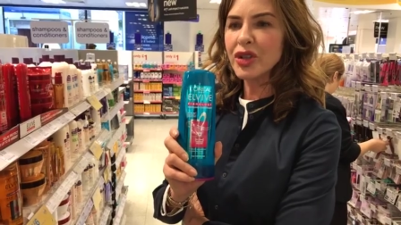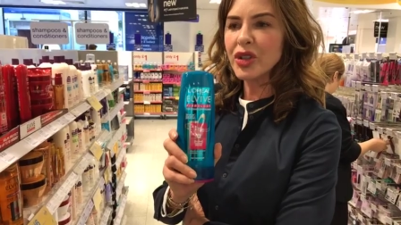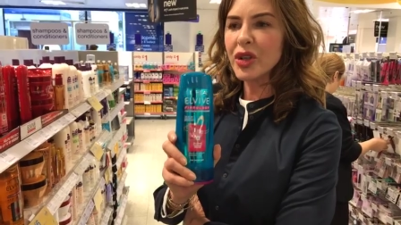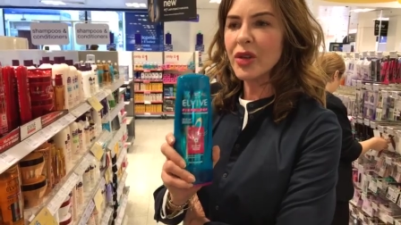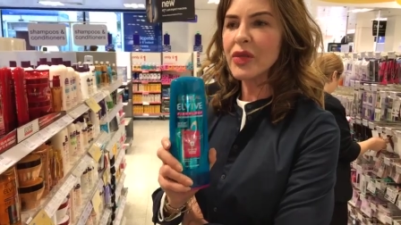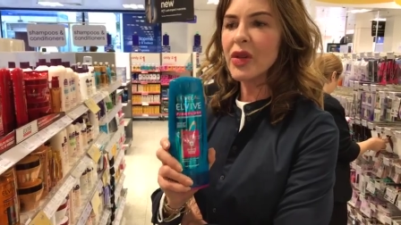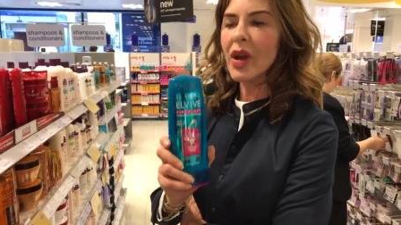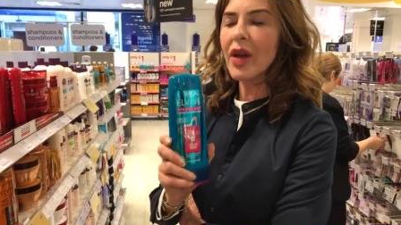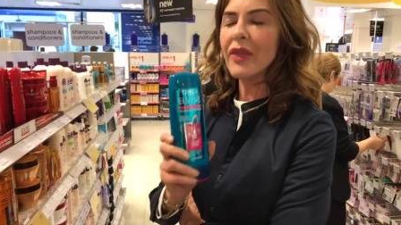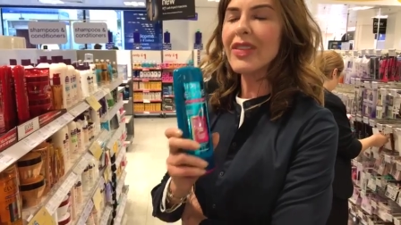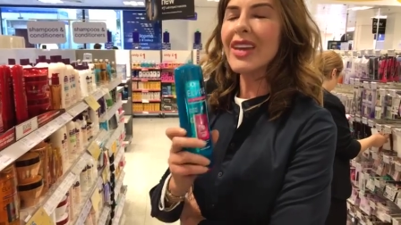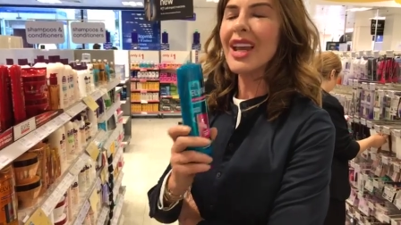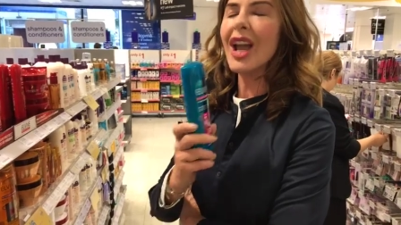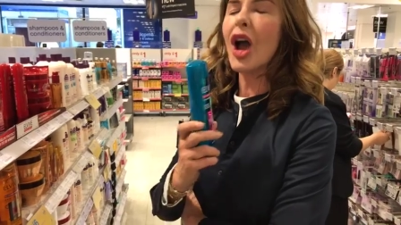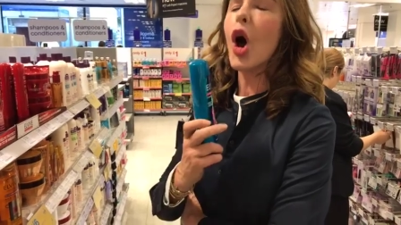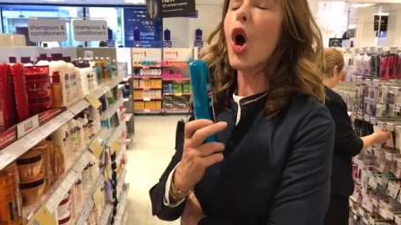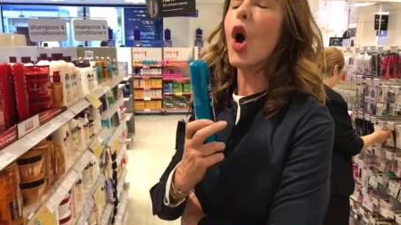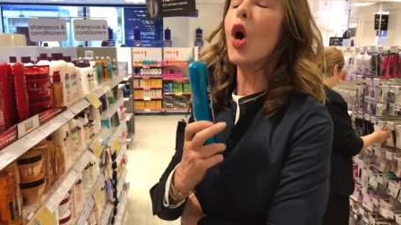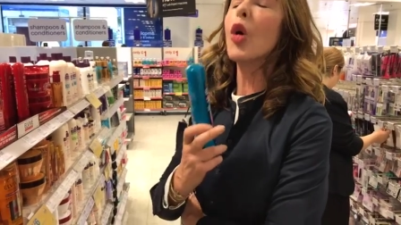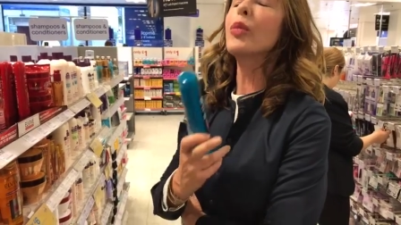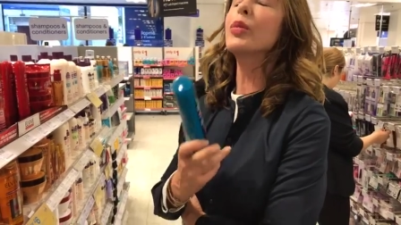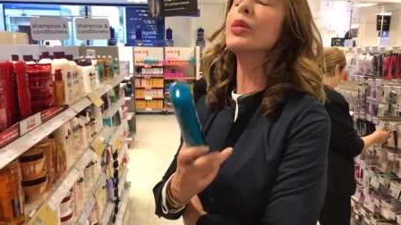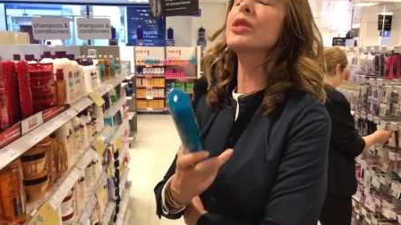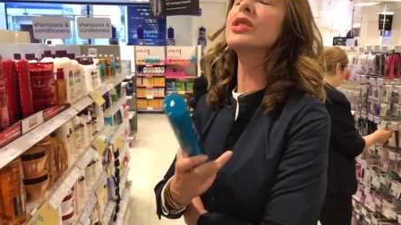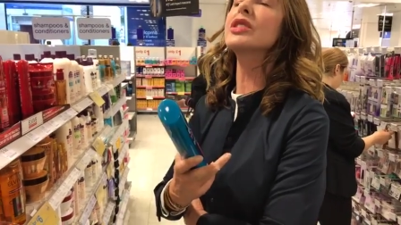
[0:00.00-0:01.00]
So if you have the
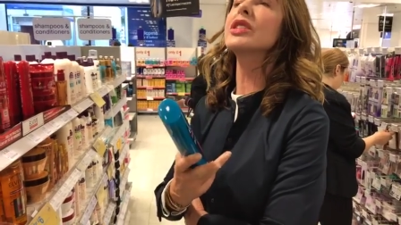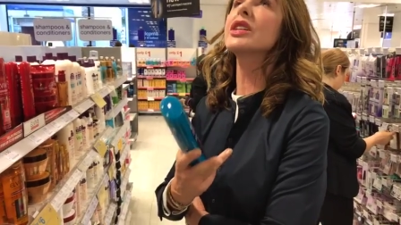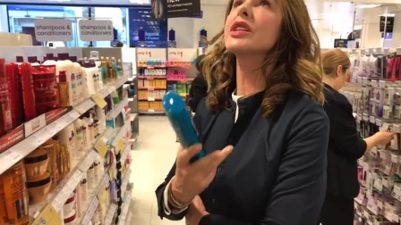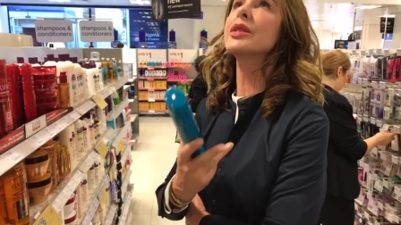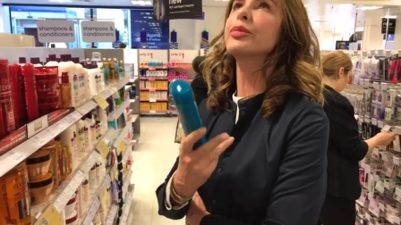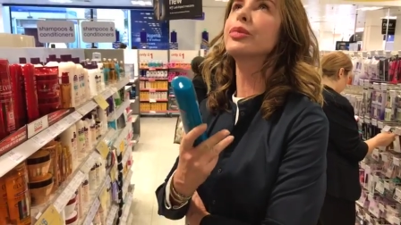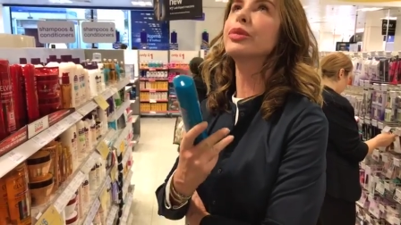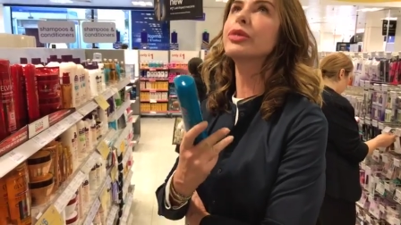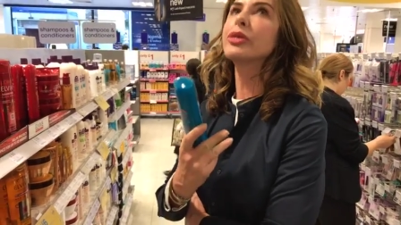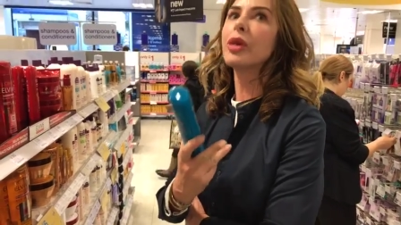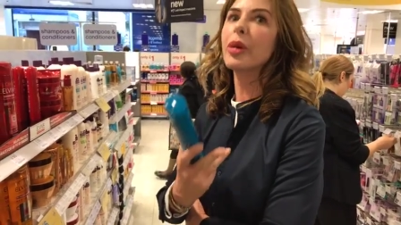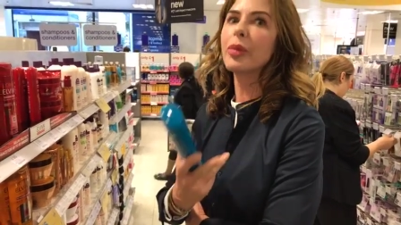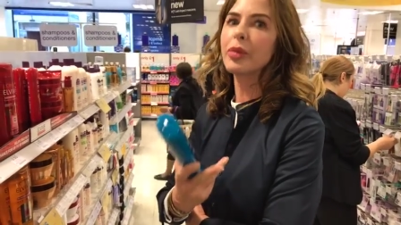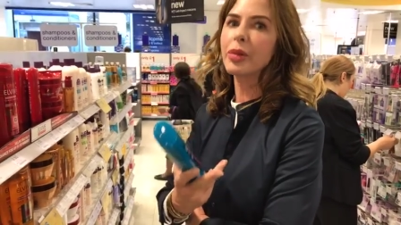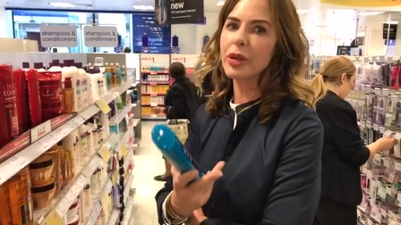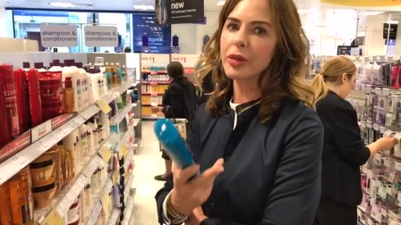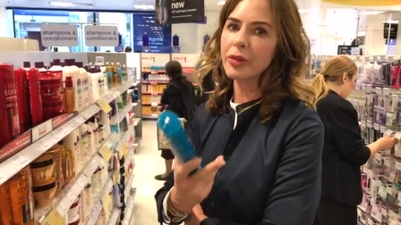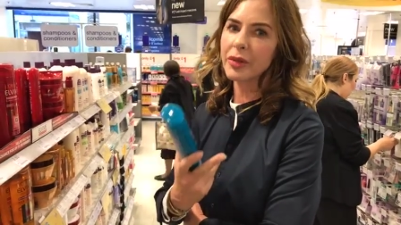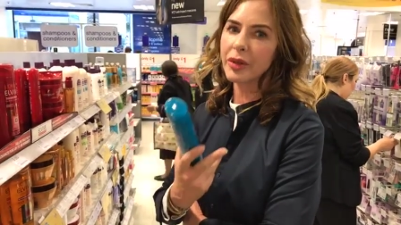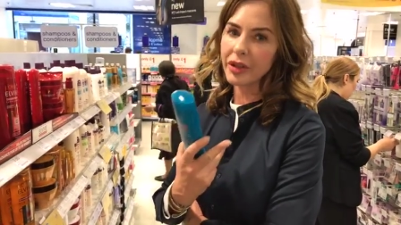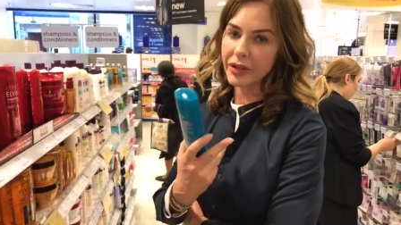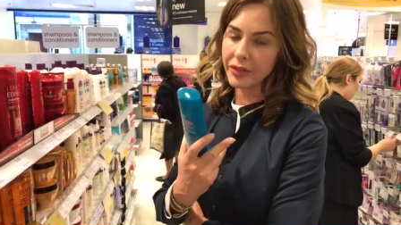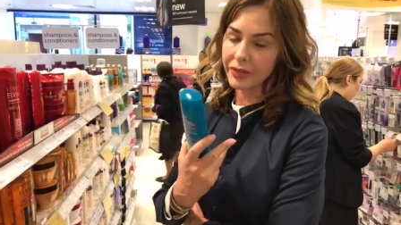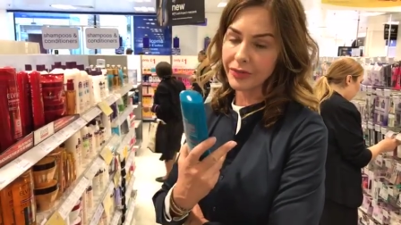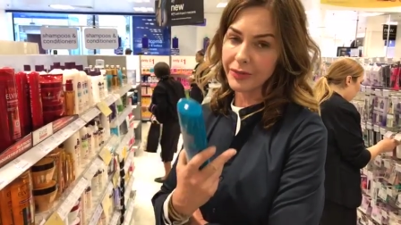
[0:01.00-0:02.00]
opposite problem
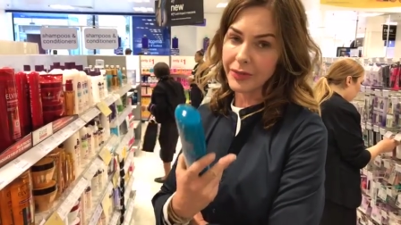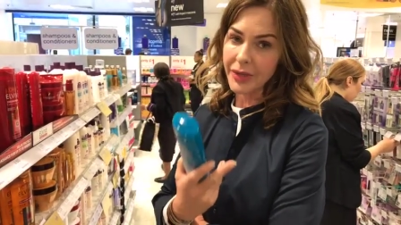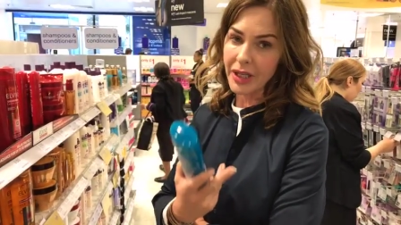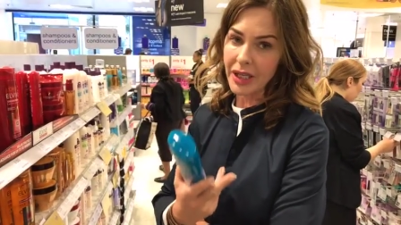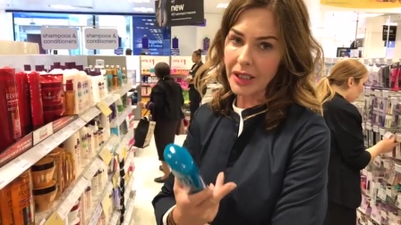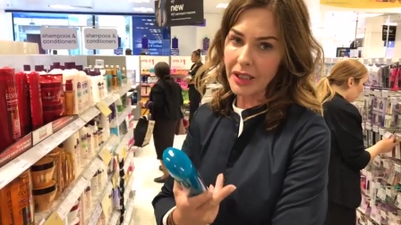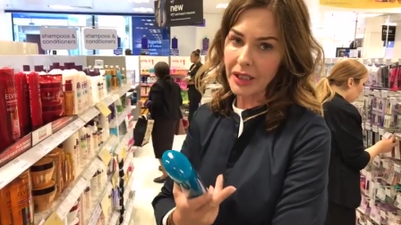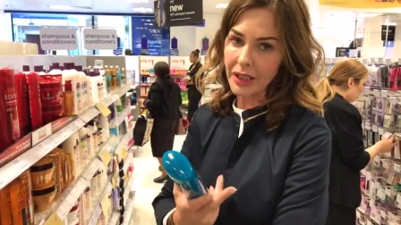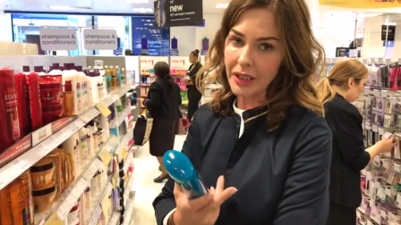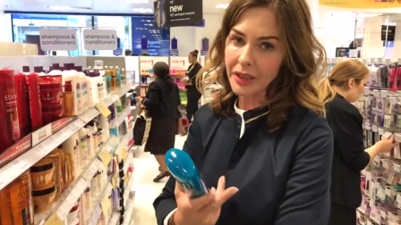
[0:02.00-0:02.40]
of me